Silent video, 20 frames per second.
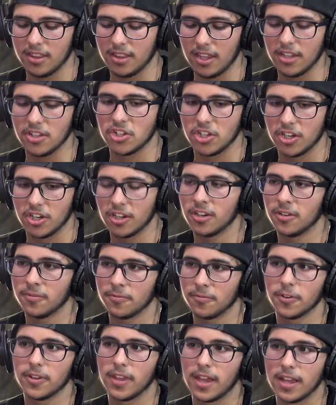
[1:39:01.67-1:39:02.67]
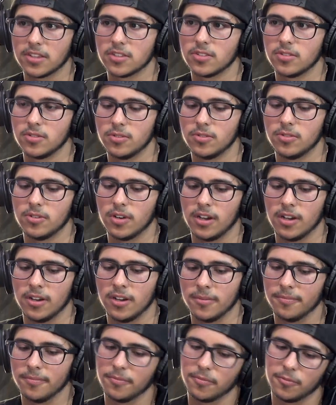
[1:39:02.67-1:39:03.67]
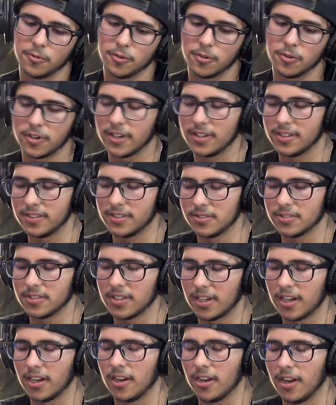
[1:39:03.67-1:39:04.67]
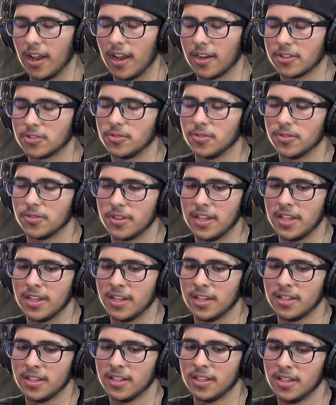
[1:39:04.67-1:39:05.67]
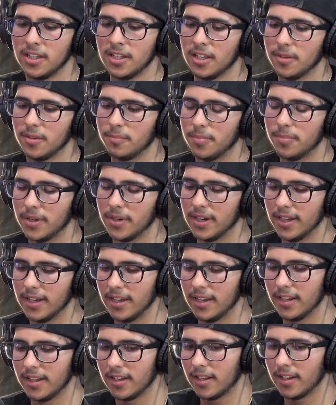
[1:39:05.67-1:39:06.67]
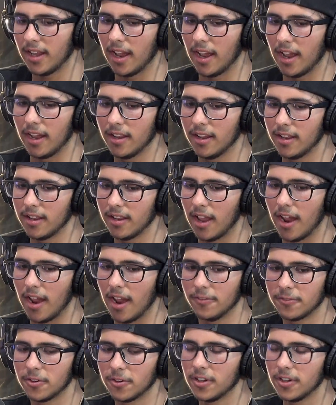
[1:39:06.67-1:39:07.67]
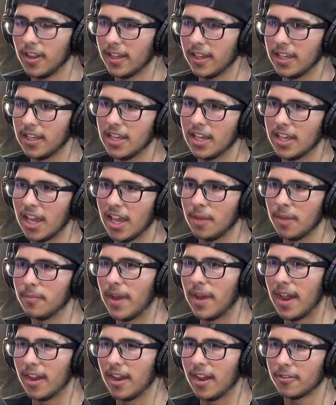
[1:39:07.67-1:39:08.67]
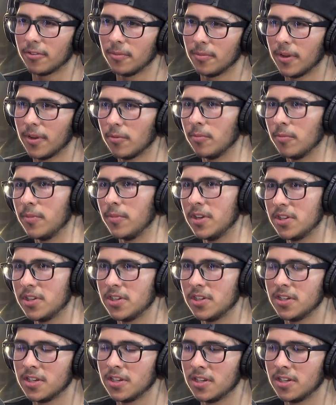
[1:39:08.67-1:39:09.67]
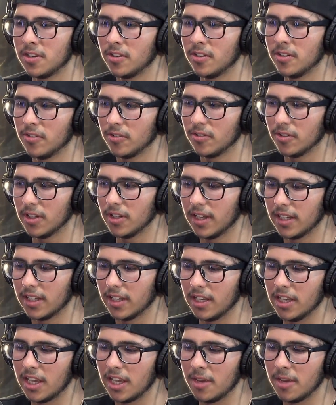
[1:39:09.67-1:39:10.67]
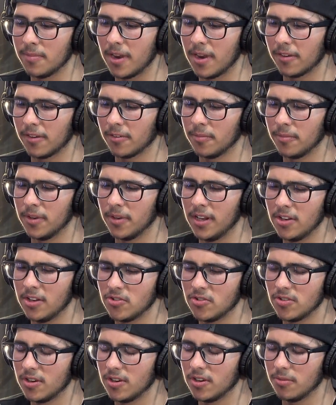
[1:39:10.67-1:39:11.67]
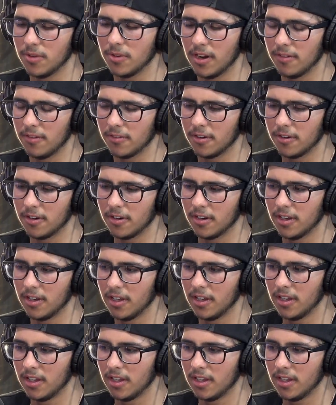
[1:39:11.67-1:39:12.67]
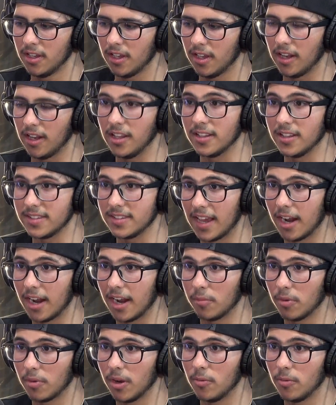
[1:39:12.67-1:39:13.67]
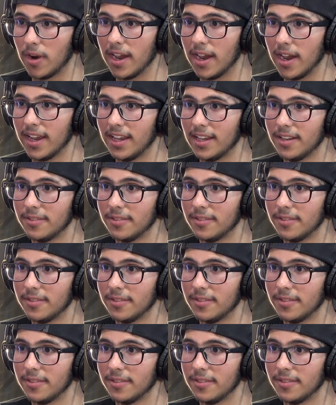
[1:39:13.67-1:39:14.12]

cheered him for that too, because it was like an actual thing. But after like he came back from like remission or like he came back from an injury or whatever, and he attacked Bray Wyatt,